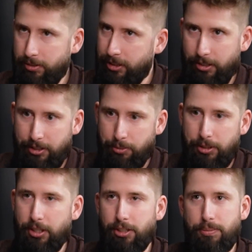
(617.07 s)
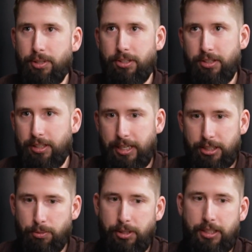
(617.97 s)
as we talked about in the
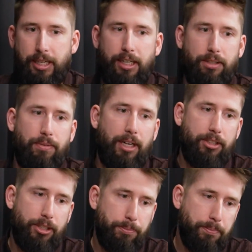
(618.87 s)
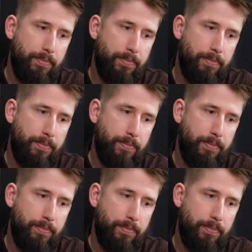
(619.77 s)
last one, and adding value.